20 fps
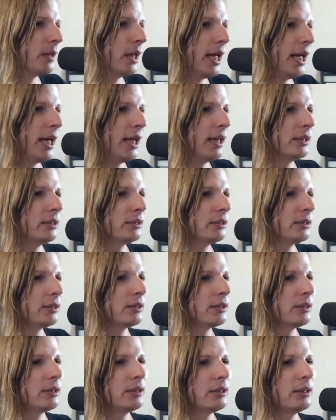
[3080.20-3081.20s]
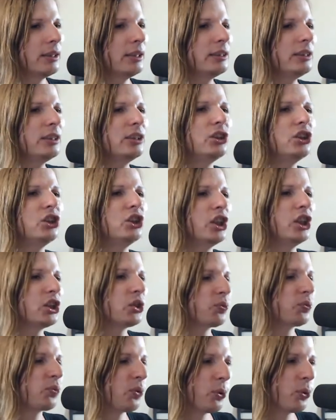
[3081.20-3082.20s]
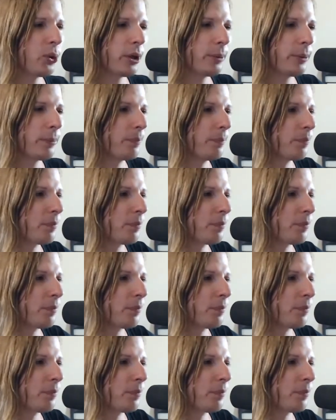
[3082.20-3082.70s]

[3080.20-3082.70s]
And this is just for,